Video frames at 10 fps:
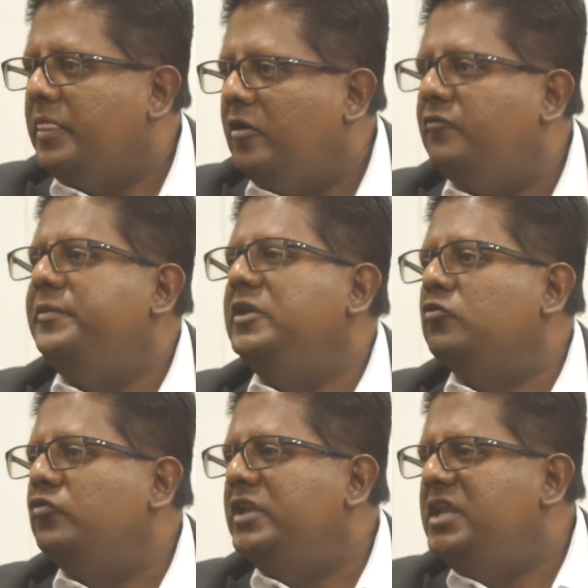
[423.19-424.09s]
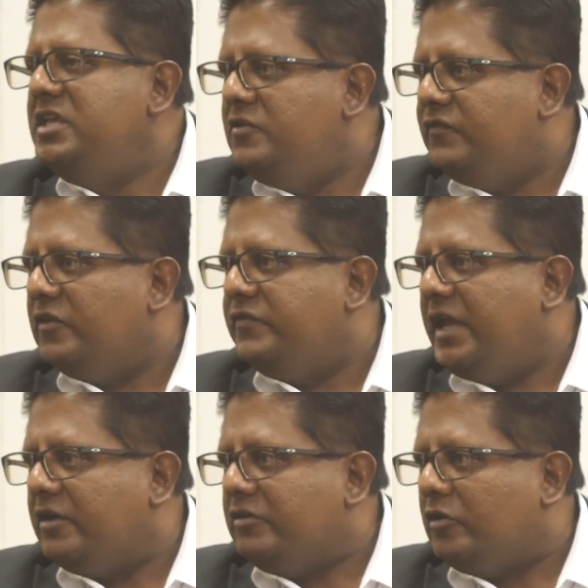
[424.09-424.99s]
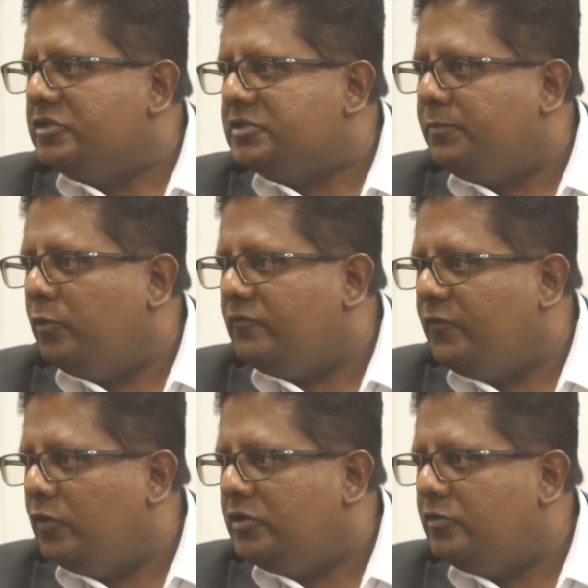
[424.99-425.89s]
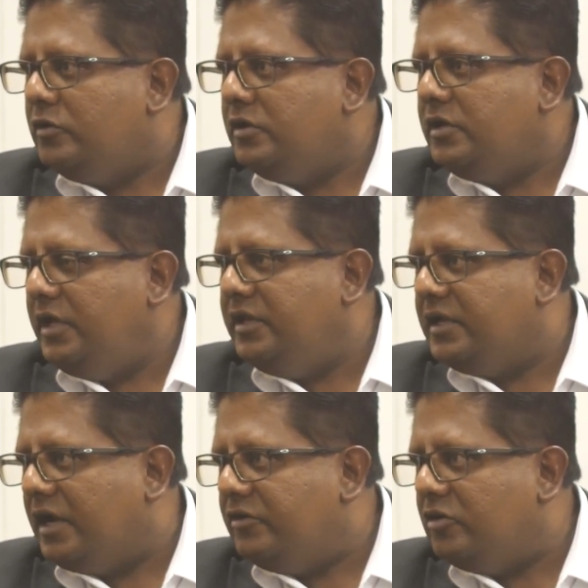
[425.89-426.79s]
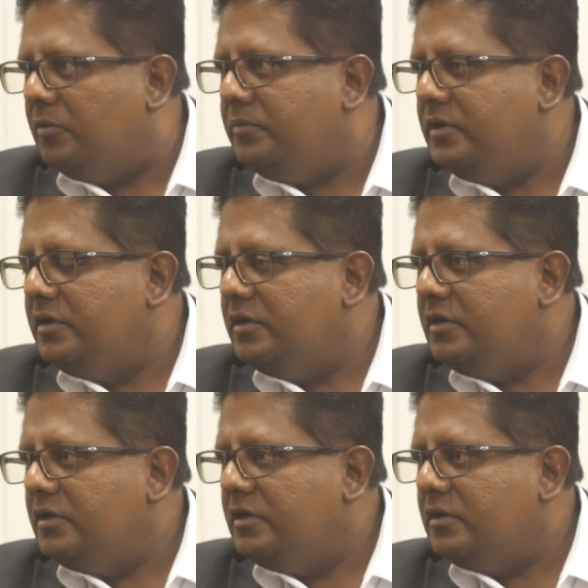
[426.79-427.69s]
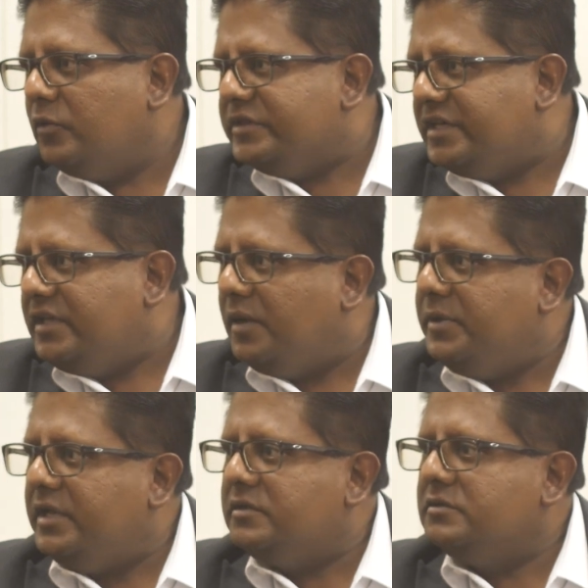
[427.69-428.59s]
of being relieved of the agriculture portfolio in the CARICOM quasi-cabinet